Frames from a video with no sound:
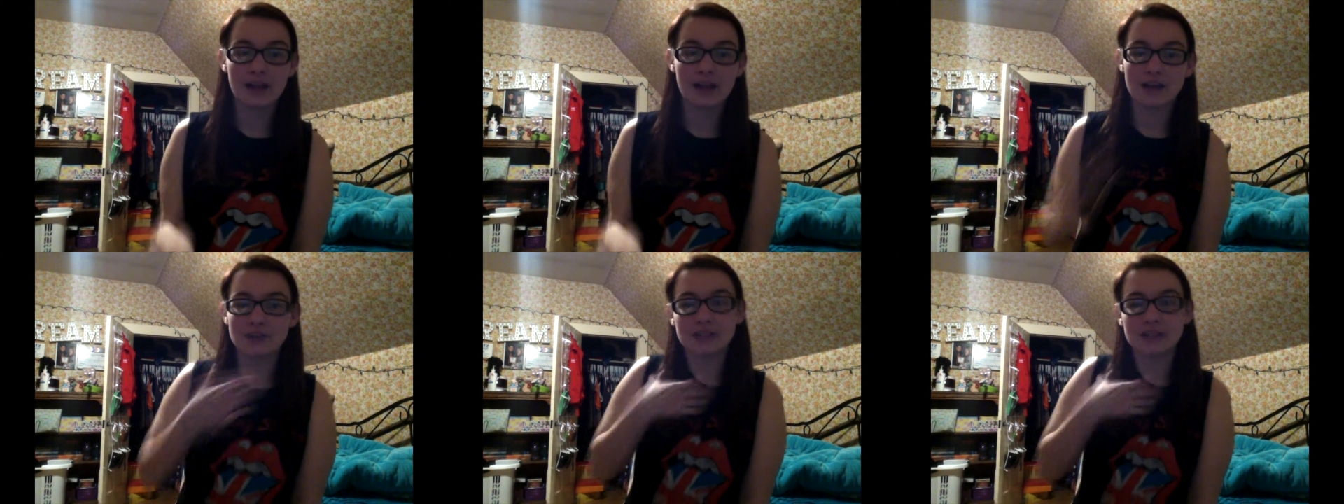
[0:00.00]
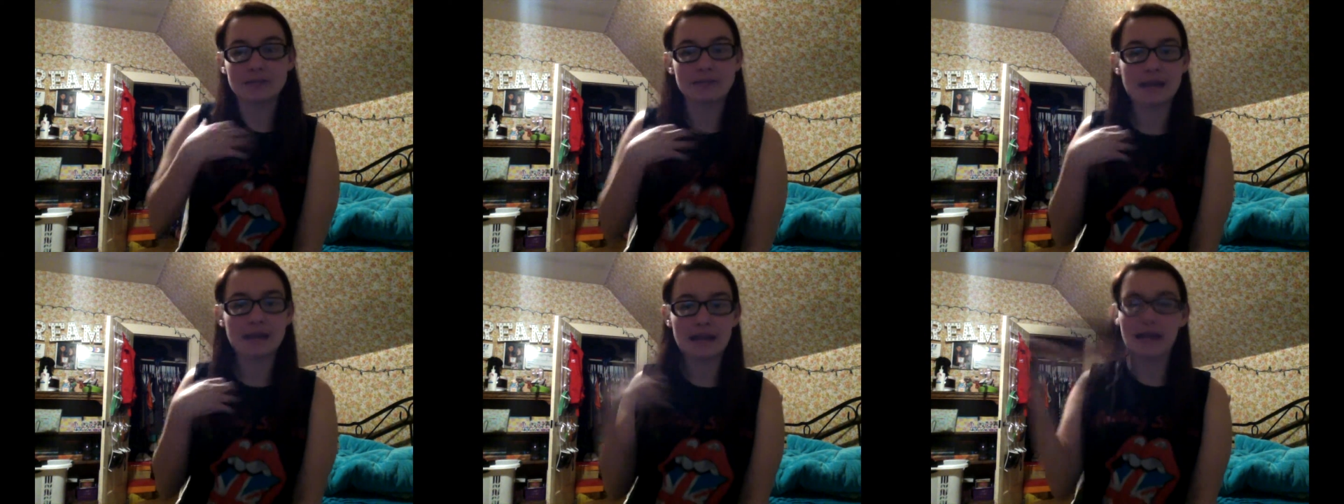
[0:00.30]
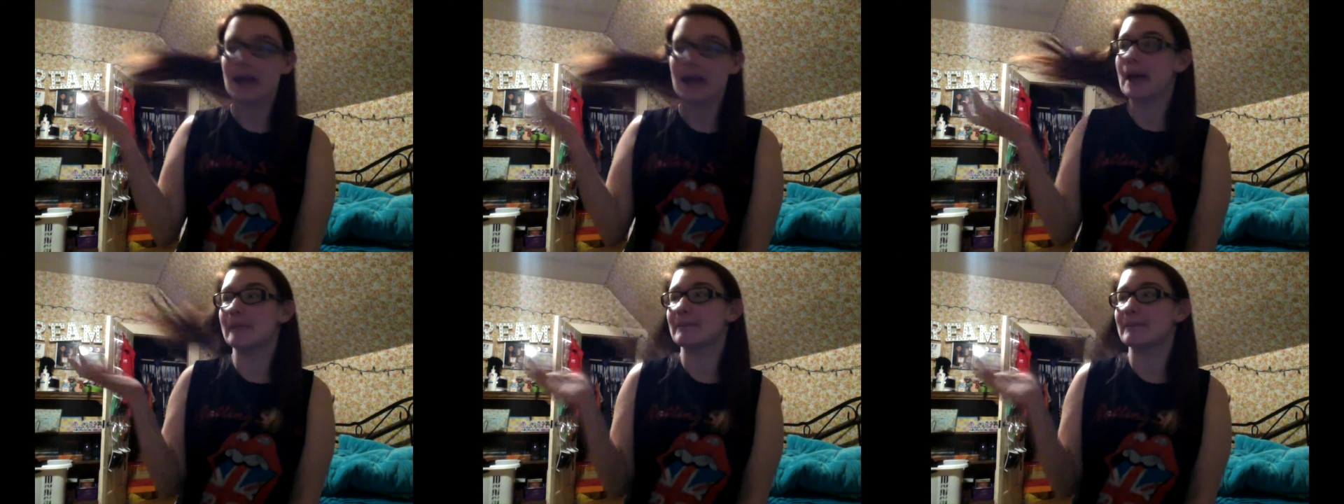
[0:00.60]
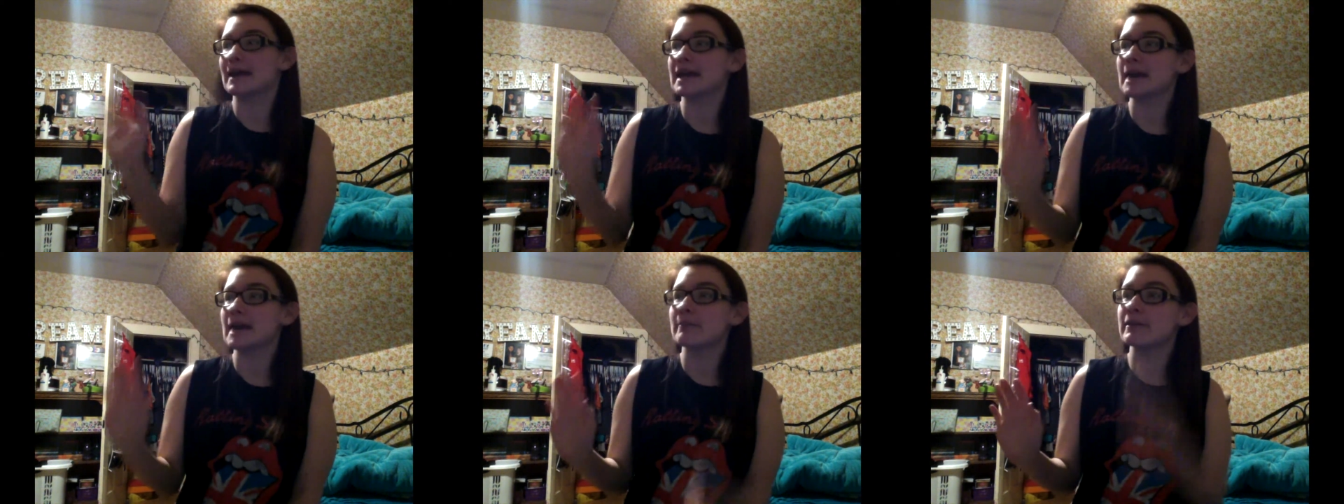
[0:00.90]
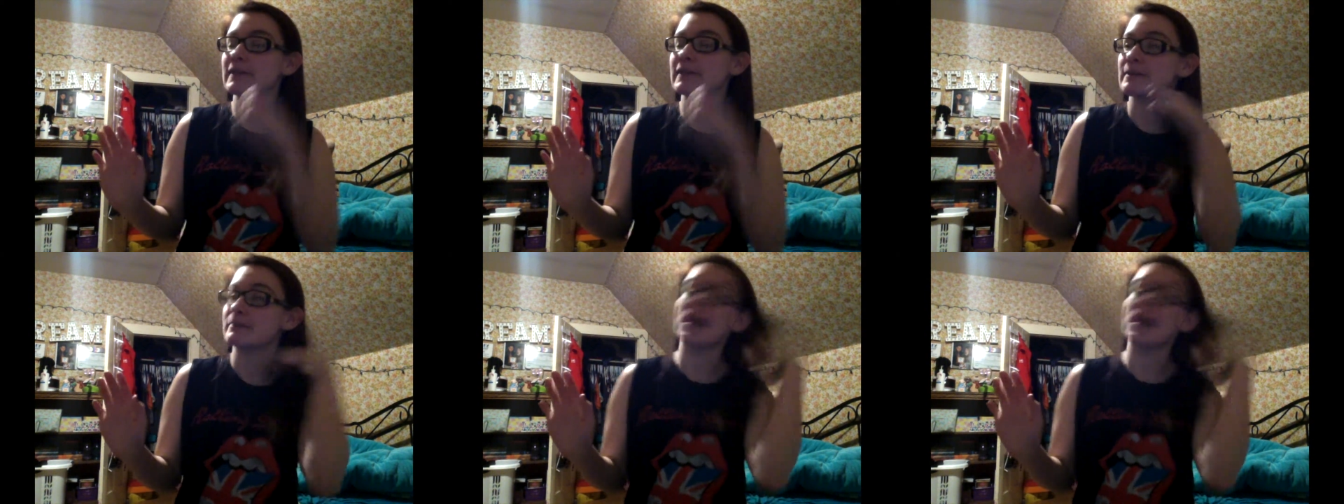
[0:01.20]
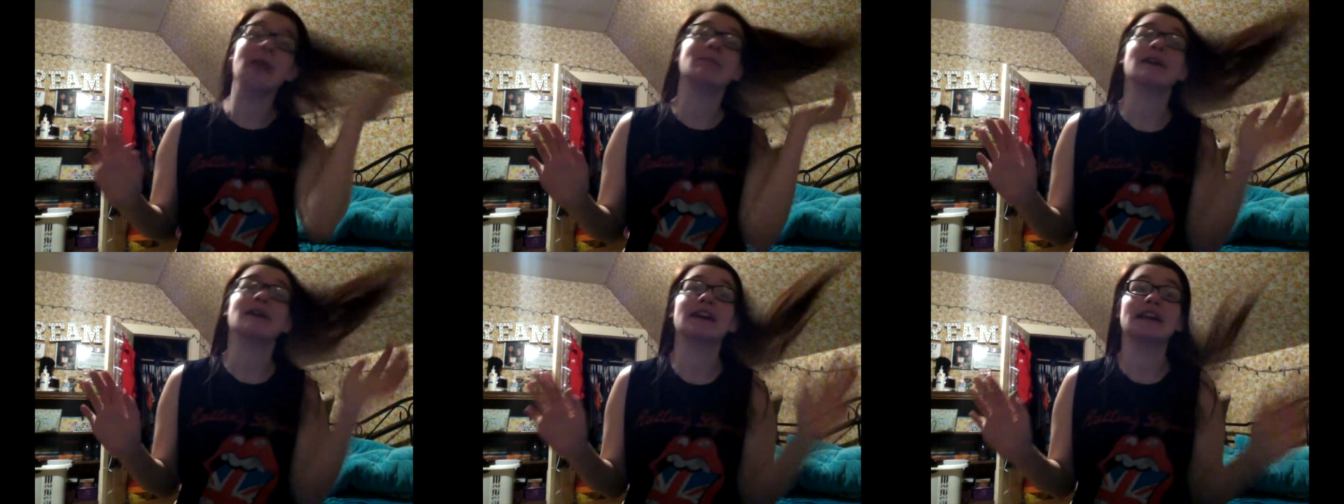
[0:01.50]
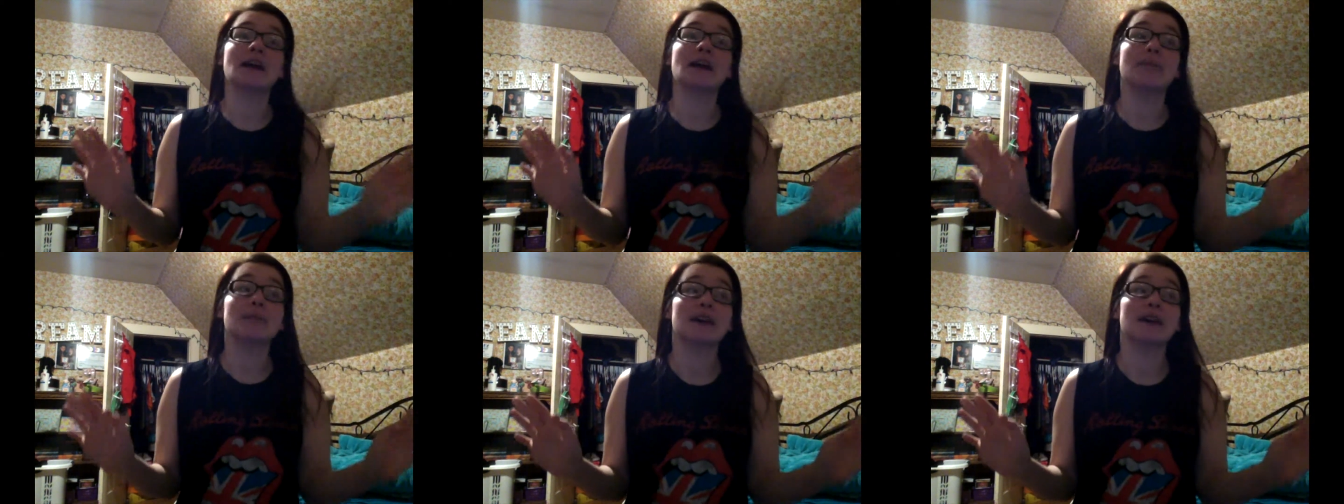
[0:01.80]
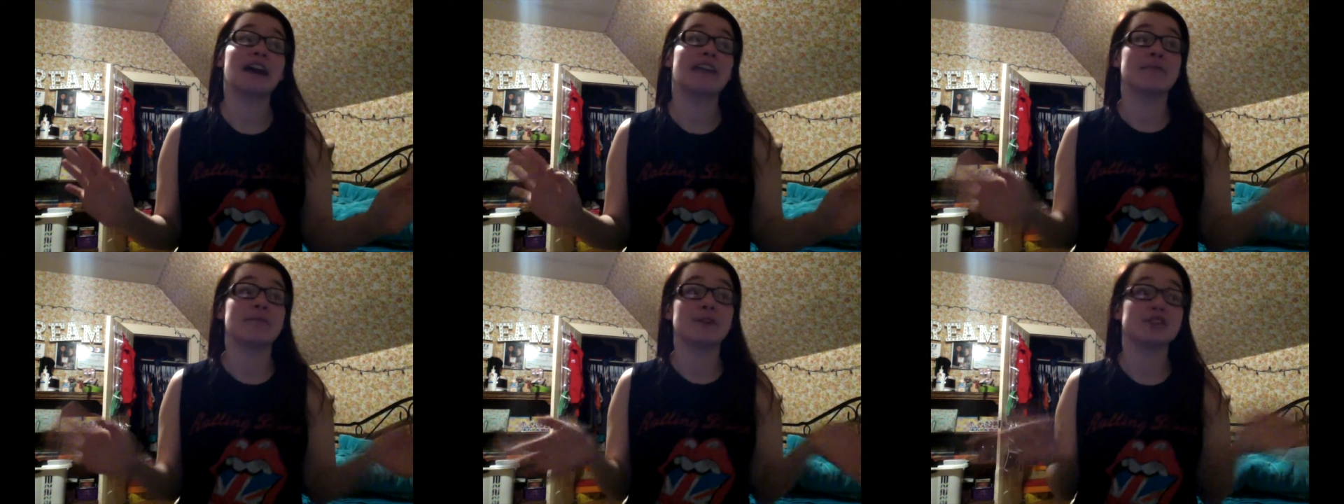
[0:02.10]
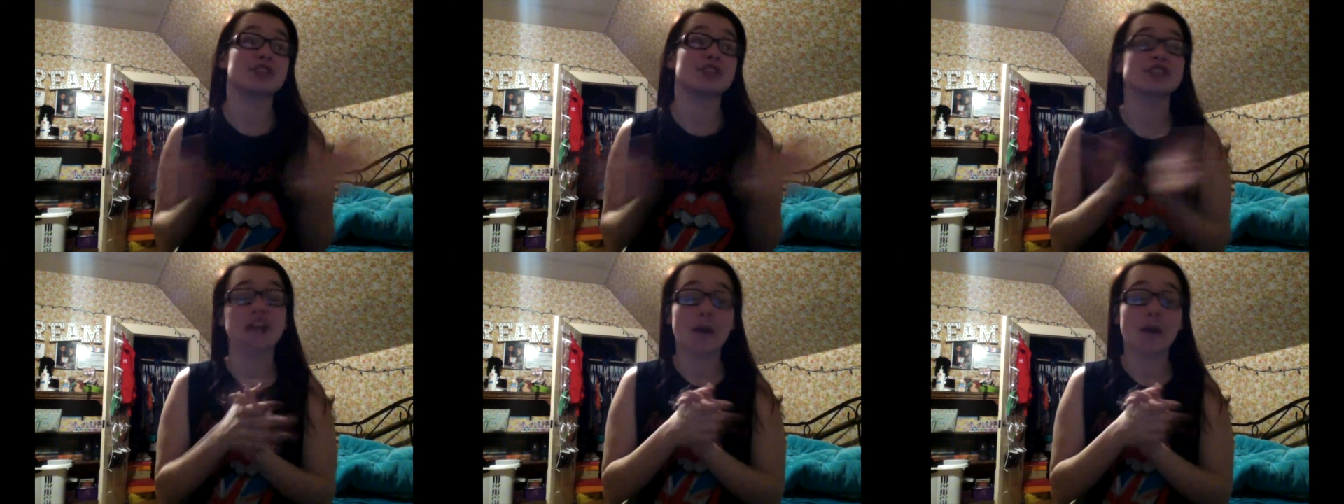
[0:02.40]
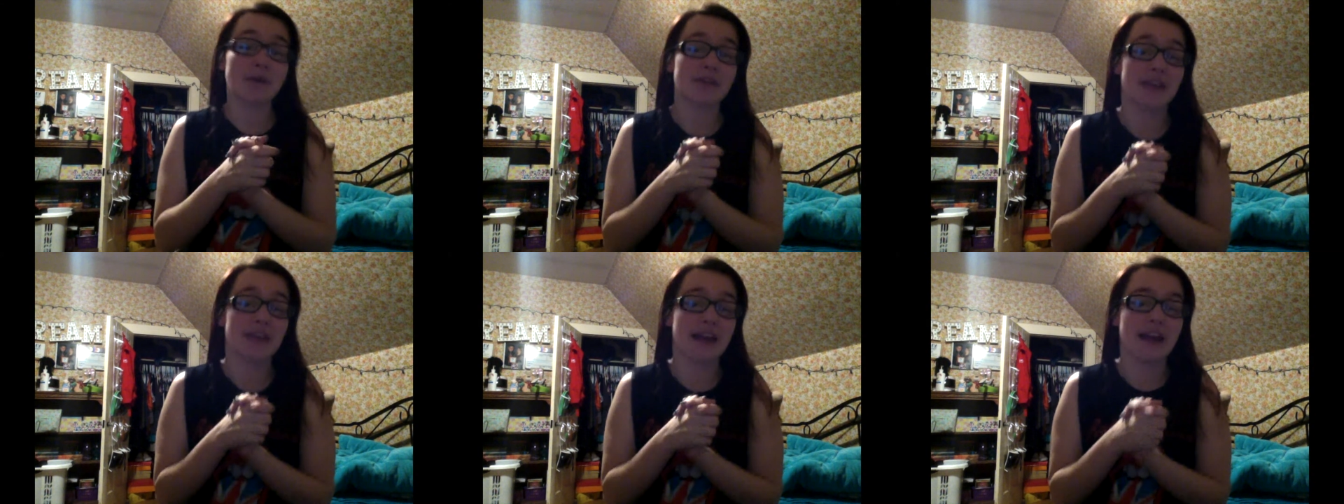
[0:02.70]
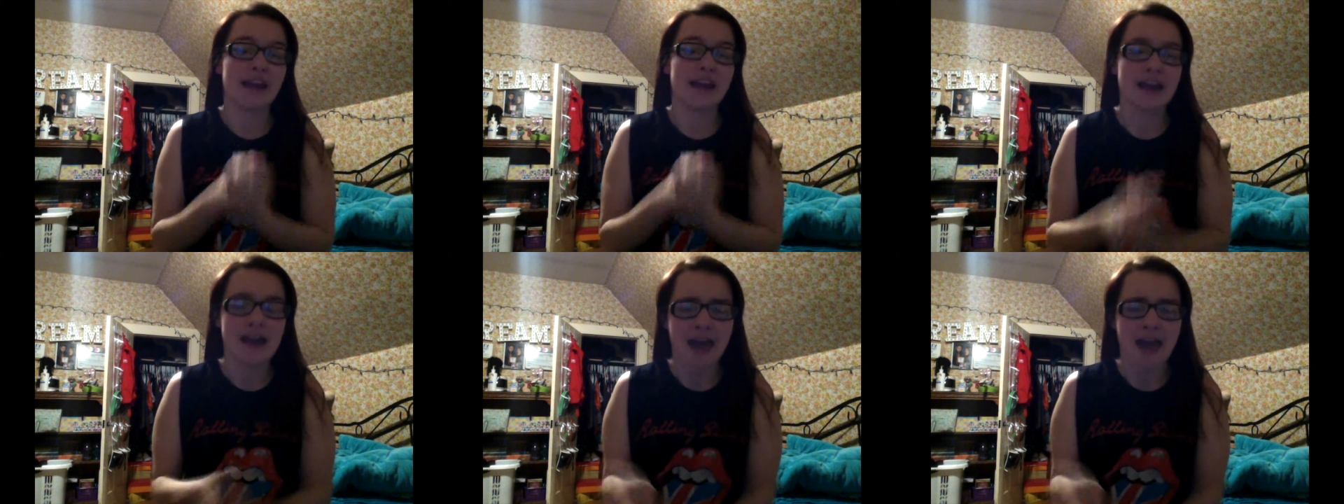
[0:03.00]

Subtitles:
just make my number the primary number and we'll just go with it.